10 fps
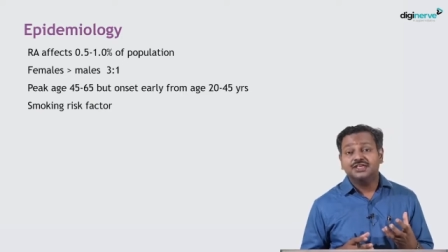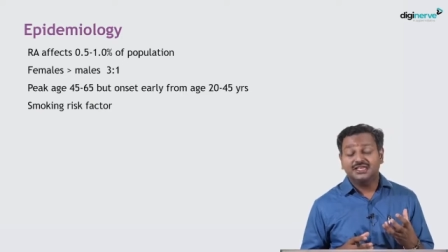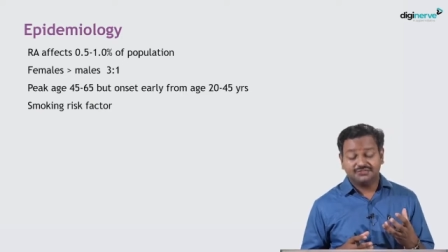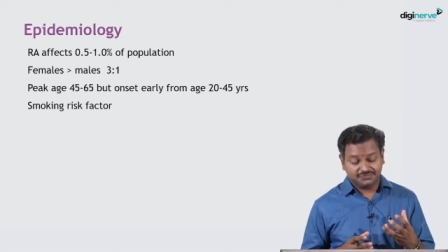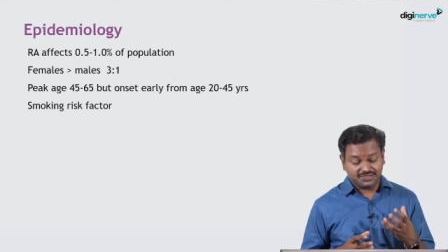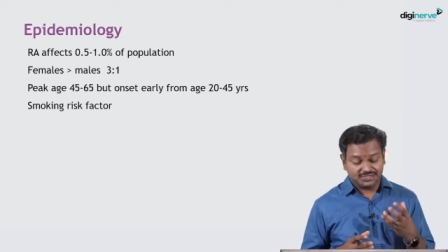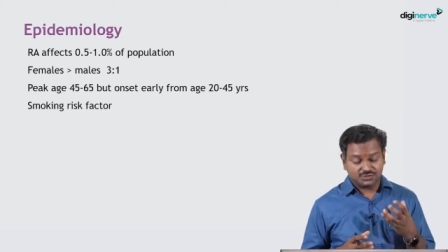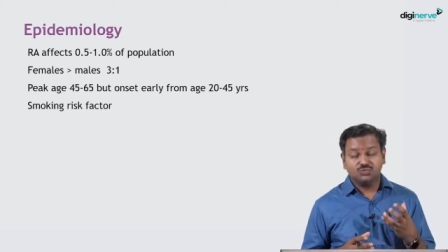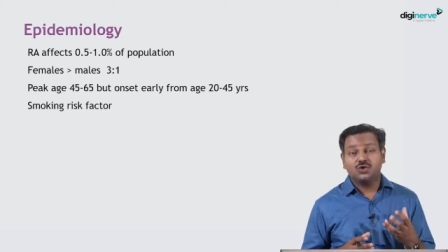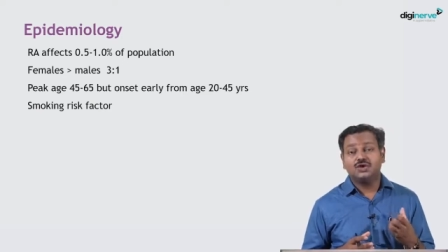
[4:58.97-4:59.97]
if there is
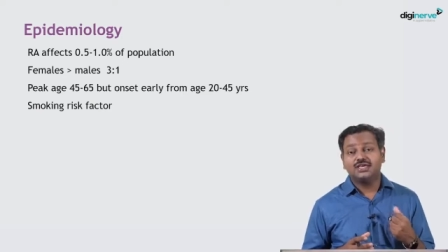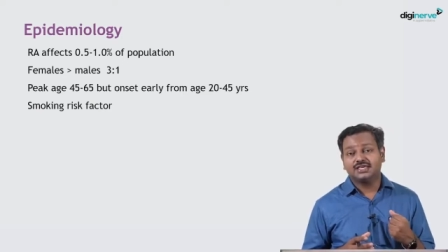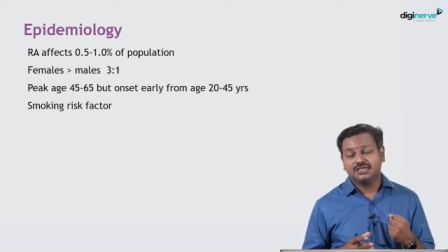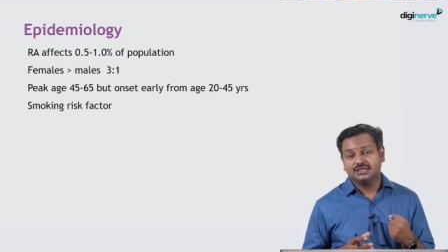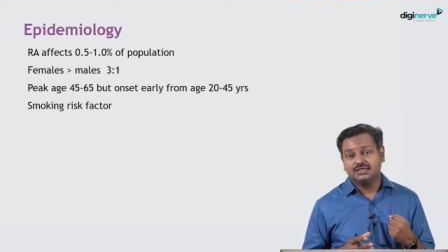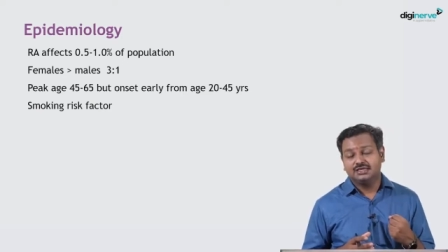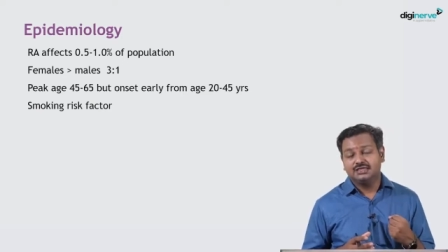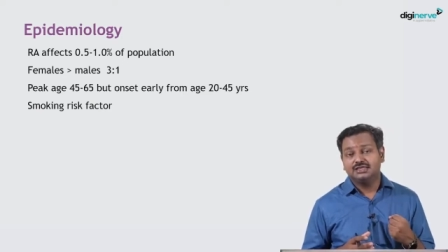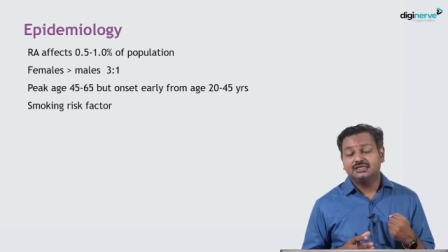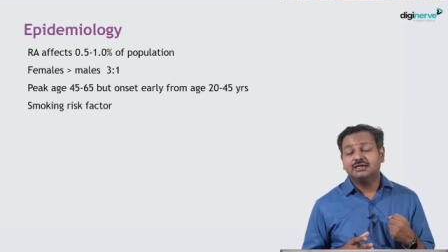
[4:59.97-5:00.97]
smoking,
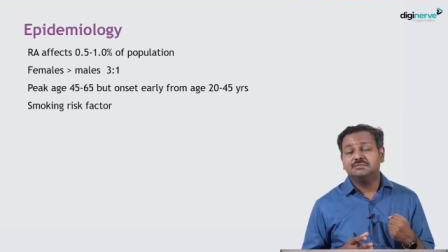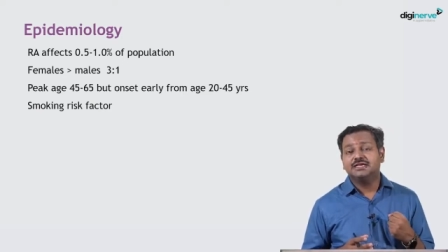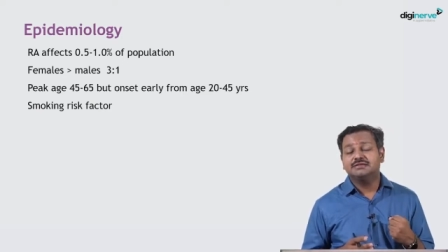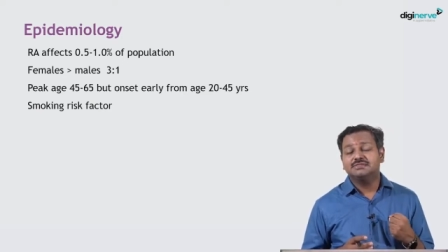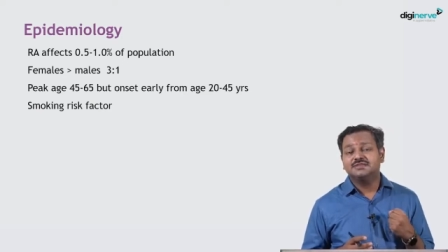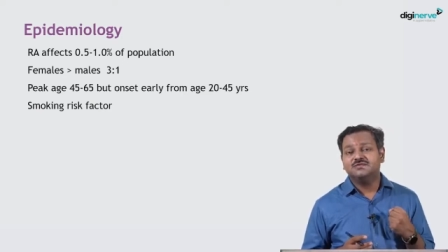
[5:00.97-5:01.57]
that becomes a